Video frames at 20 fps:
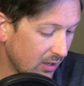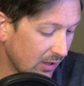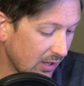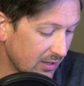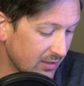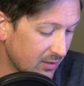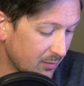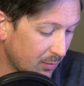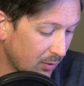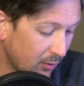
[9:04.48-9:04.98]

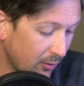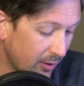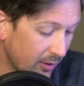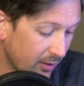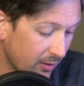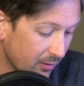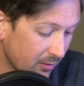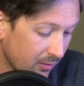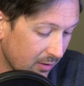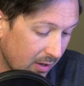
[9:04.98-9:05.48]
Eliza
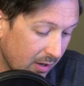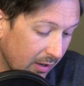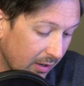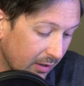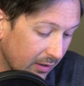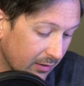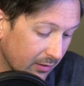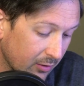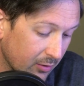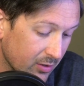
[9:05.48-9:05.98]
Perego
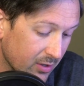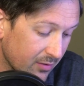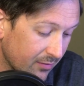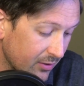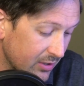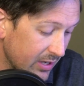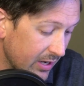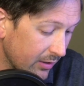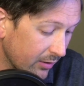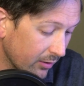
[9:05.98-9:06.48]
and
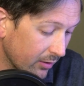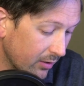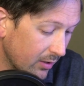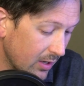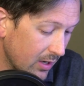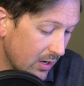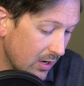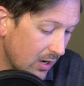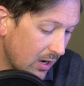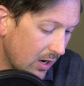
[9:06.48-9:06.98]
Christopher Taylor.
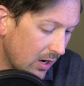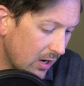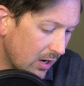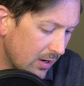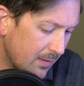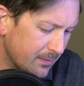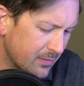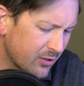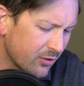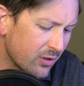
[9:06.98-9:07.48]

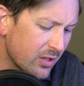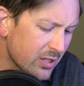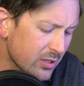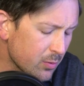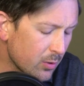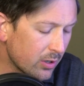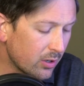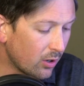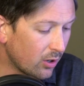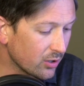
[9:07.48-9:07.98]
So
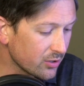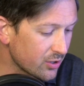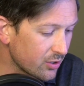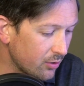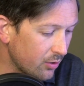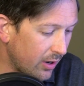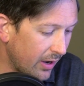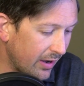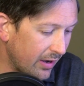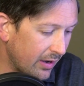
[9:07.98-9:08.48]
this one
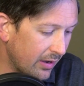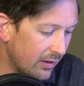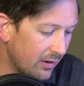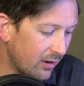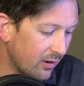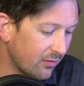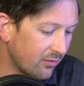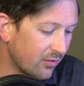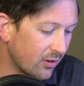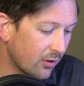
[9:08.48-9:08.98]
also had
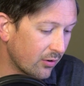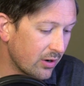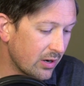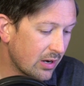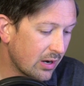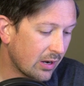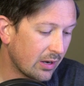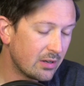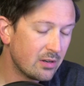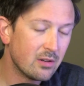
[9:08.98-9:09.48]
a very
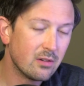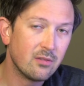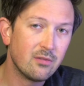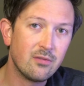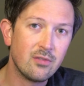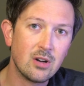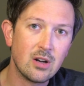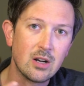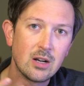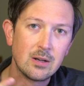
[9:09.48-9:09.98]
kind
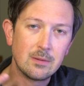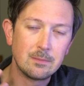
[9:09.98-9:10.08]
of,